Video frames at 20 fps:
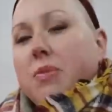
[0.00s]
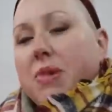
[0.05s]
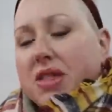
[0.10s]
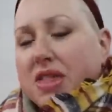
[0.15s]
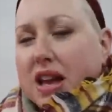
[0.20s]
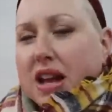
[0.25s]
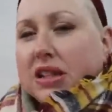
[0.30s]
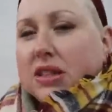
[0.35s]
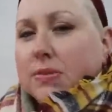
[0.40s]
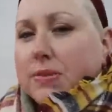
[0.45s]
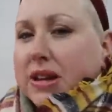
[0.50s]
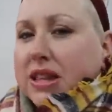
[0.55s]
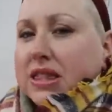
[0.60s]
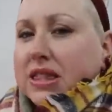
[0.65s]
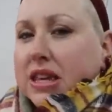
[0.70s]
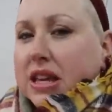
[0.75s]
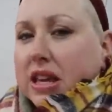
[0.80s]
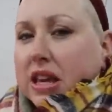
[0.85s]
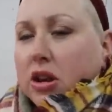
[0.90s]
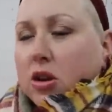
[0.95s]
But that's my
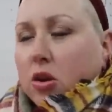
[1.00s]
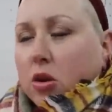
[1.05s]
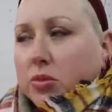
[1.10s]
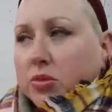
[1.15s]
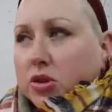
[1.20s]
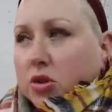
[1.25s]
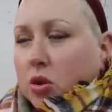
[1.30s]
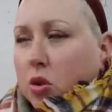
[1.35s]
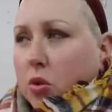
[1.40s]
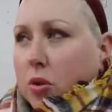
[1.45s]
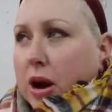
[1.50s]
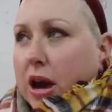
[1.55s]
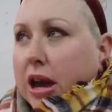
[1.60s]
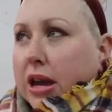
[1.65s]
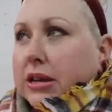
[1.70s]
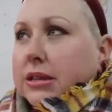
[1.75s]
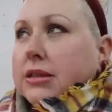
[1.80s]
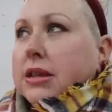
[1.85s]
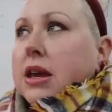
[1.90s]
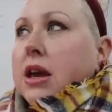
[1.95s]
thinking homeschool
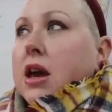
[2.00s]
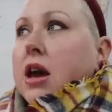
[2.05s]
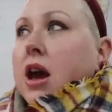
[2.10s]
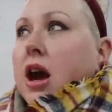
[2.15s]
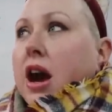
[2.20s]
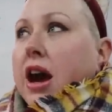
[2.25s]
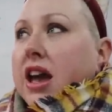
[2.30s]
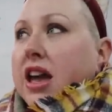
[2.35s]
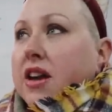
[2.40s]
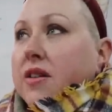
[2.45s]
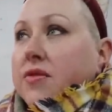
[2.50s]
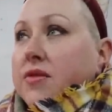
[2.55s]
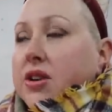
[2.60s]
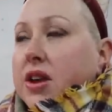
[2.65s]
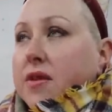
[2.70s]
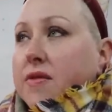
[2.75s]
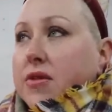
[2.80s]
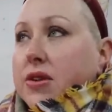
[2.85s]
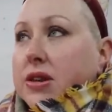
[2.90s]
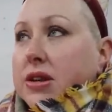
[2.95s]
wise. I have
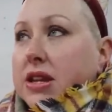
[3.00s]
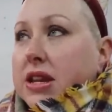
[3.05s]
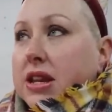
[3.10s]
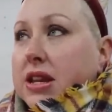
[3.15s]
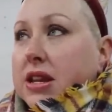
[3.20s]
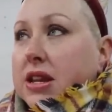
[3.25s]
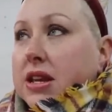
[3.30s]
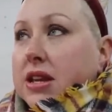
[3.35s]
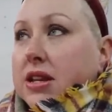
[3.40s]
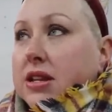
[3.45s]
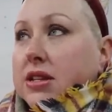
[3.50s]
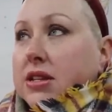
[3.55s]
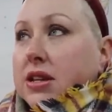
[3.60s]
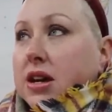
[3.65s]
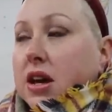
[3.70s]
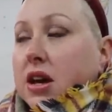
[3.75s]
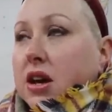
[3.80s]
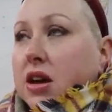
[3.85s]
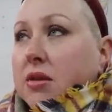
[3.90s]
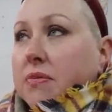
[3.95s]
never needed
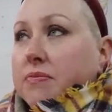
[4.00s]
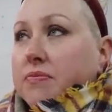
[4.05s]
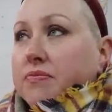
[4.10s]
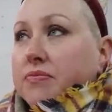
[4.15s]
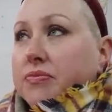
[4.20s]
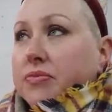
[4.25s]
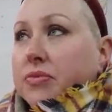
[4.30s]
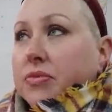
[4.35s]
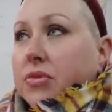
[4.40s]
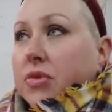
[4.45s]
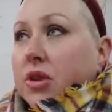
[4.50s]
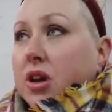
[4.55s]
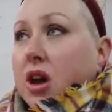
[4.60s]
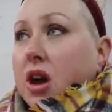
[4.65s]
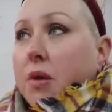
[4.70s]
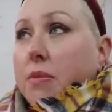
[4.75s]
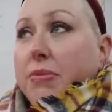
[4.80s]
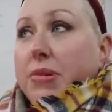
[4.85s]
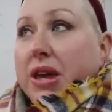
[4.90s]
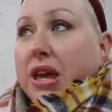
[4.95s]
um,
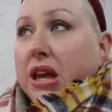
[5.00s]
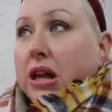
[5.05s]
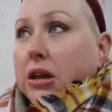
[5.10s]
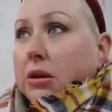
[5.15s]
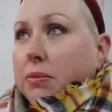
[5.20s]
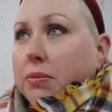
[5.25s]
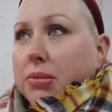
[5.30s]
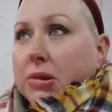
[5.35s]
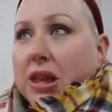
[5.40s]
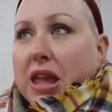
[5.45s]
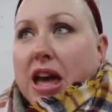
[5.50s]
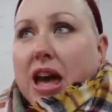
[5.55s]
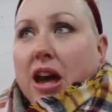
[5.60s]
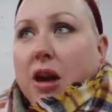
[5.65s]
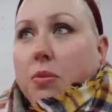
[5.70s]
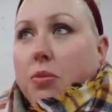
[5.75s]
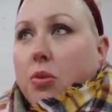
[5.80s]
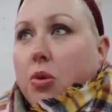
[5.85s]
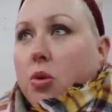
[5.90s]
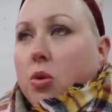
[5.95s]
a big
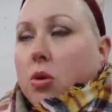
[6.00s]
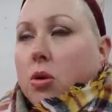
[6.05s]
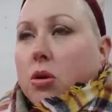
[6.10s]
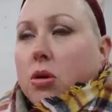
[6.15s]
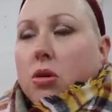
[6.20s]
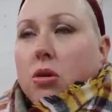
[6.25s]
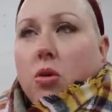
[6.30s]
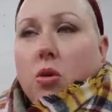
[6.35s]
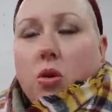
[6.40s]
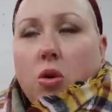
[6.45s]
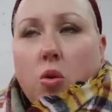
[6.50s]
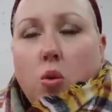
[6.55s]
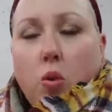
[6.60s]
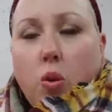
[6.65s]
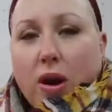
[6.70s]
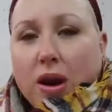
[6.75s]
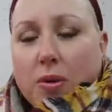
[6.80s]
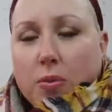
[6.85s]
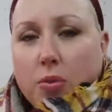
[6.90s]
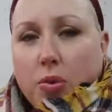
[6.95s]
blackboard or
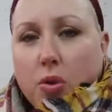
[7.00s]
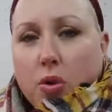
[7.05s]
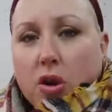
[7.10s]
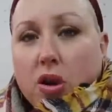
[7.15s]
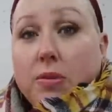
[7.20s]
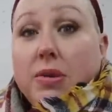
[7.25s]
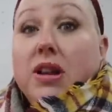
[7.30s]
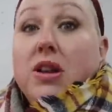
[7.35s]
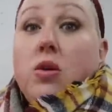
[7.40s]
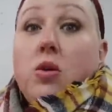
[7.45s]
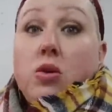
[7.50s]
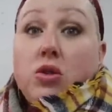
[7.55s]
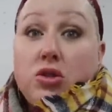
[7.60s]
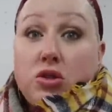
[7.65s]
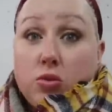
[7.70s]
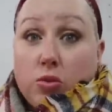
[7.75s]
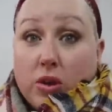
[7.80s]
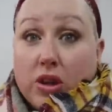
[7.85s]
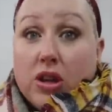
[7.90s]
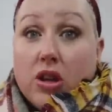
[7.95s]
whiteboard. I mean, of
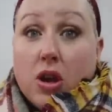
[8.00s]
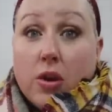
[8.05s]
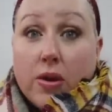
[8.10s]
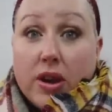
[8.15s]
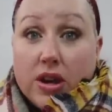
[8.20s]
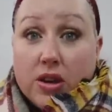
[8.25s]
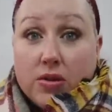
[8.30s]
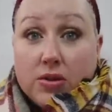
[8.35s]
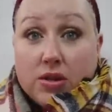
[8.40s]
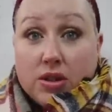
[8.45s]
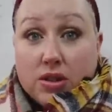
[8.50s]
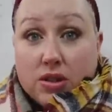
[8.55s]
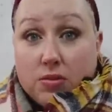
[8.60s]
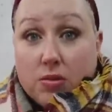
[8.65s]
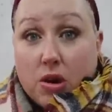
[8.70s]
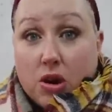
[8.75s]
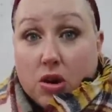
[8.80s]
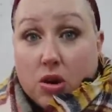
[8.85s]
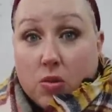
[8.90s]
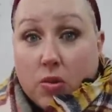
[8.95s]
course, we know I use the
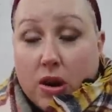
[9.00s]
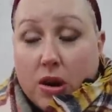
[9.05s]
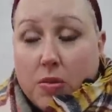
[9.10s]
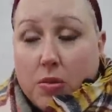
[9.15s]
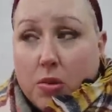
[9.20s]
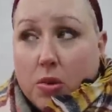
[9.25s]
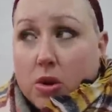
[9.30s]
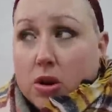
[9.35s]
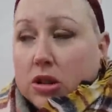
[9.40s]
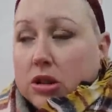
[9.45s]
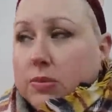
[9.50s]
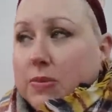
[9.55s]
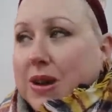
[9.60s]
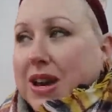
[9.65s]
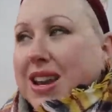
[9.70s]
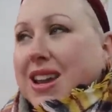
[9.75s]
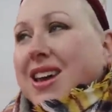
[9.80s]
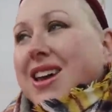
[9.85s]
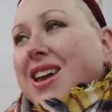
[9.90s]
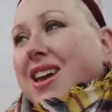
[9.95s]
smaller whiteboards,
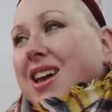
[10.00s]
but